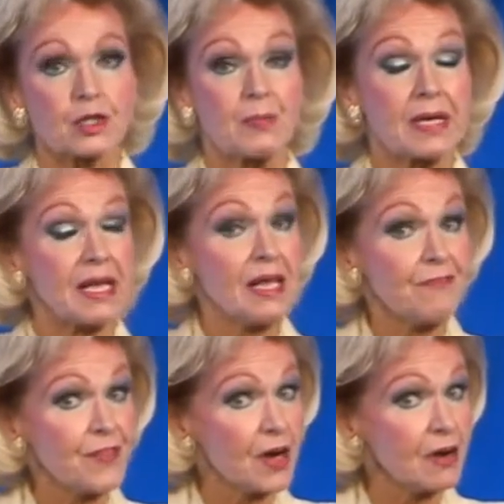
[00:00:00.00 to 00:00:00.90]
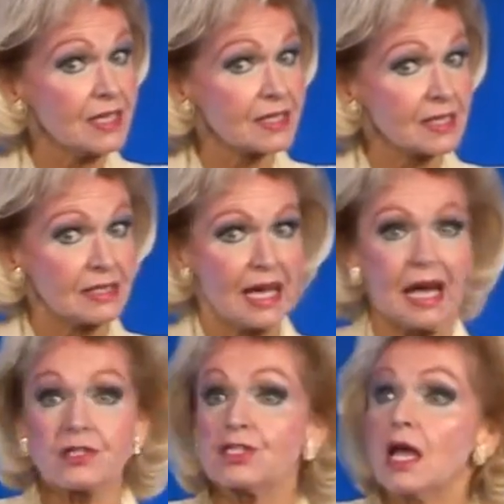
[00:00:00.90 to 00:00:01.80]
But if there is a
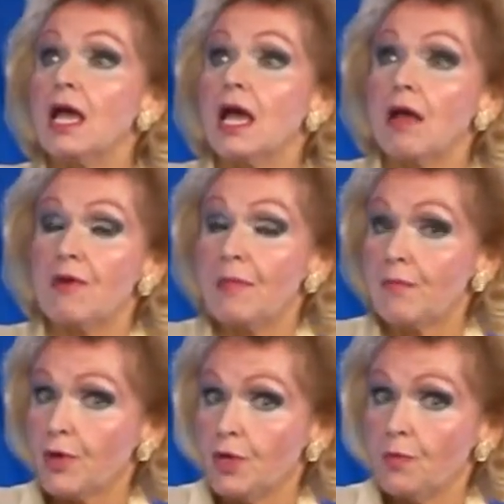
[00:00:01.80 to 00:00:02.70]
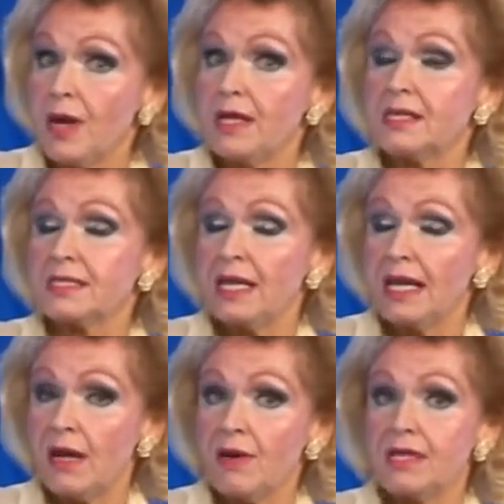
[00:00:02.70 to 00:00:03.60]
clash, Remember, Uranus in
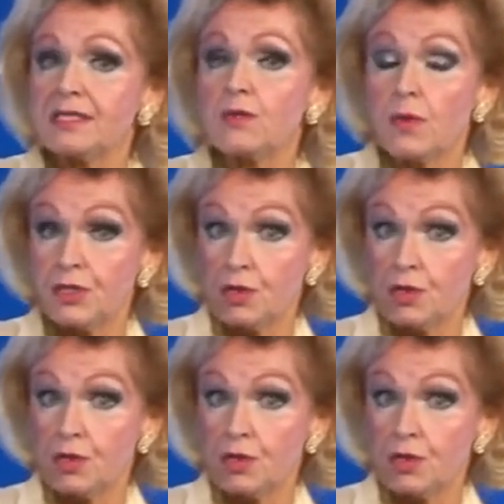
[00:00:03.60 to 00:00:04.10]
Aries, which is